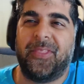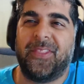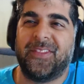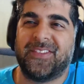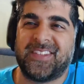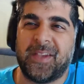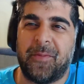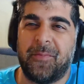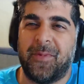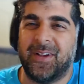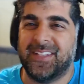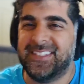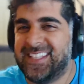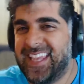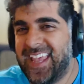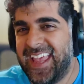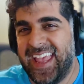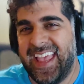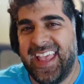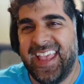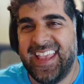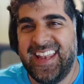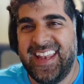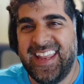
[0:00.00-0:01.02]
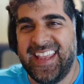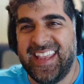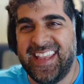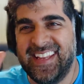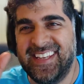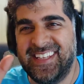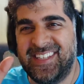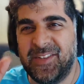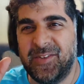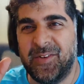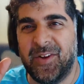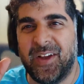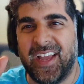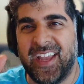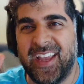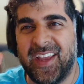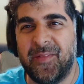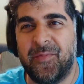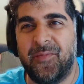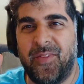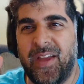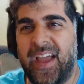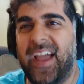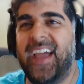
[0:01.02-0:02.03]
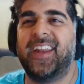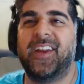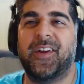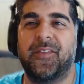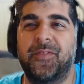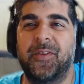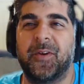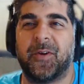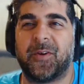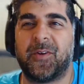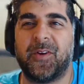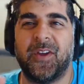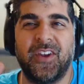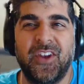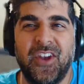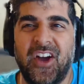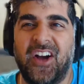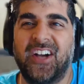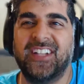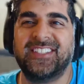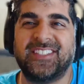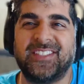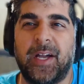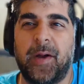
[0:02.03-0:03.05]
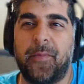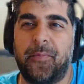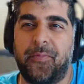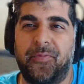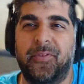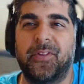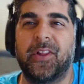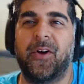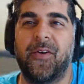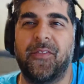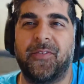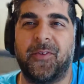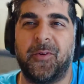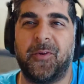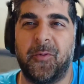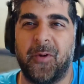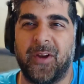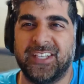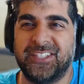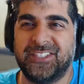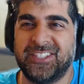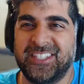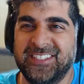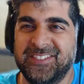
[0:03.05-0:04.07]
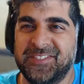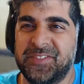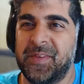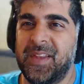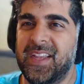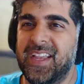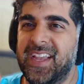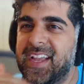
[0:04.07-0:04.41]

someone's head into a vat of your a nonstop flow of questions.